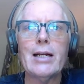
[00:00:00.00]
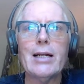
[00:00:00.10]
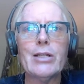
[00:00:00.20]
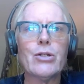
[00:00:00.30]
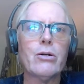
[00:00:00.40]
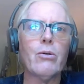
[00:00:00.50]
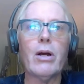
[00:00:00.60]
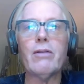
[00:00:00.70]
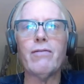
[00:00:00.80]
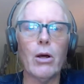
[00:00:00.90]
let's
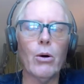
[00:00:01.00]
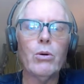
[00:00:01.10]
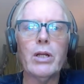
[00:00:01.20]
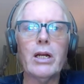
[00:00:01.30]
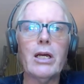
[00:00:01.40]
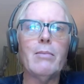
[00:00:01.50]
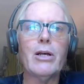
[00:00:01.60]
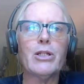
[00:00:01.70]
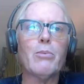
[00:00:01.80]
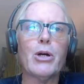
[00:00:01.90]
create a flow that
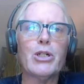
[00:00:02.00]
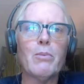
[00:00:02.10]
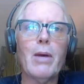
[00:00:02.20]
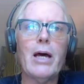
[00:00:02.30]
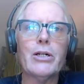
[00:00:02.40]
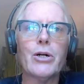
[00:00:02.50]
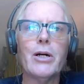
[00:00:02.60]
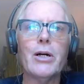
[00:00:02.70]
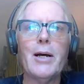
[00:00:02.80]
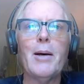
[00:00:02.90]
emails the project manager,